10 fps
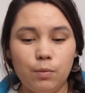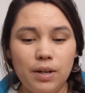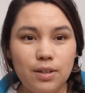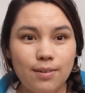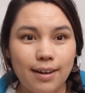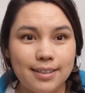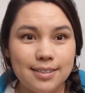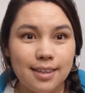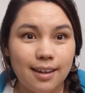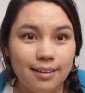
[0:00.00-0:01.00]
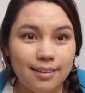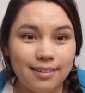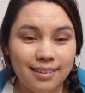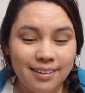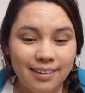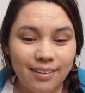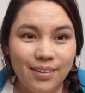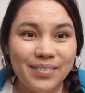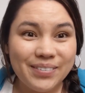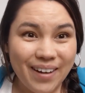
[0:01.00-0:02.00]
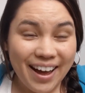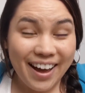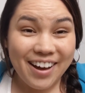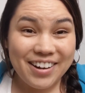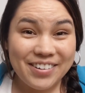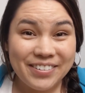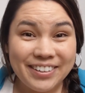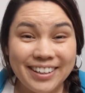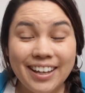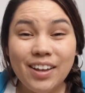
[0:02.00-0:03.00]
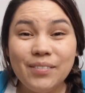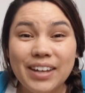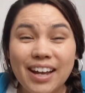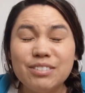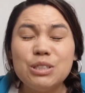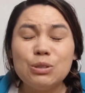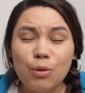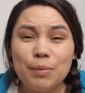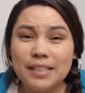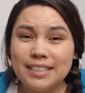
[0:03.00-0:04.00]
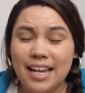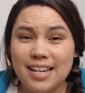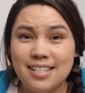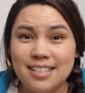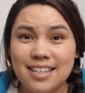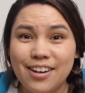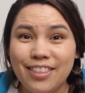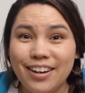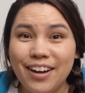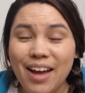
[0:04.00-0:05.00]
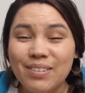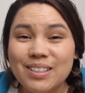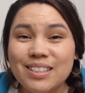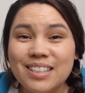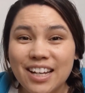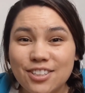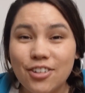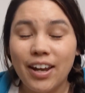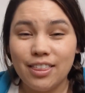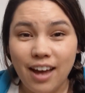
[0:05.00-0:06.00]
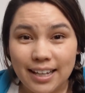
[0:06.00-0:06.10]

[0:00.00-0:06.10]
What do you guys think? Wow, we have so many scientists here that are having such great